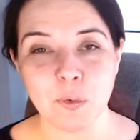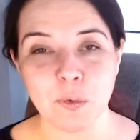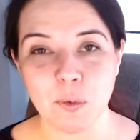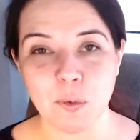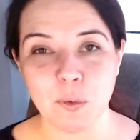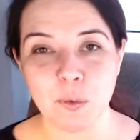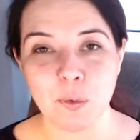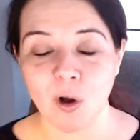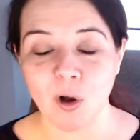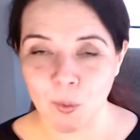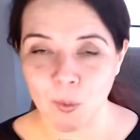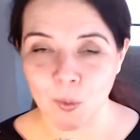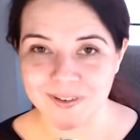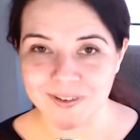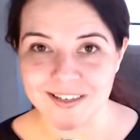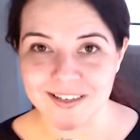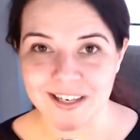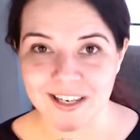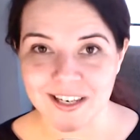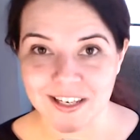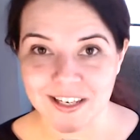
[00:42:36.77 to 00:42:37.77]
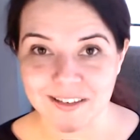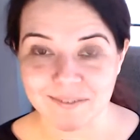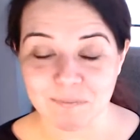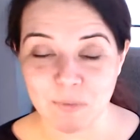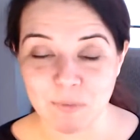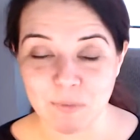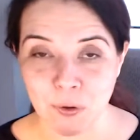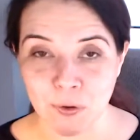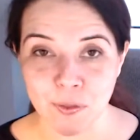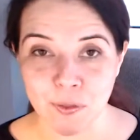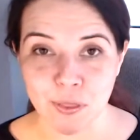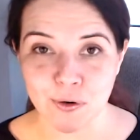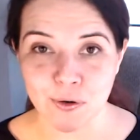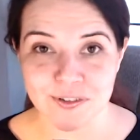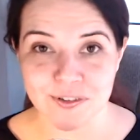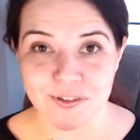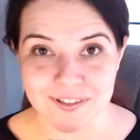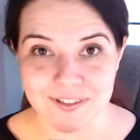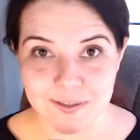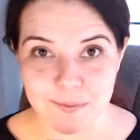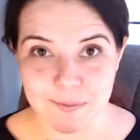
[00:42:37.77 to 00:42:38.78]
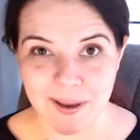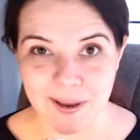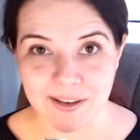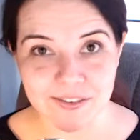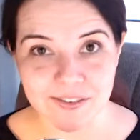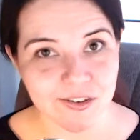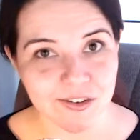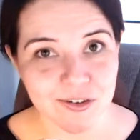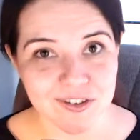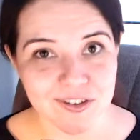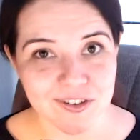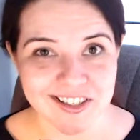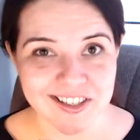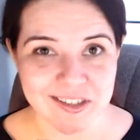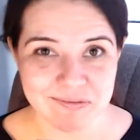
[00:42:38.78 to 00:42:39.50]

We will always need earthers and spacers.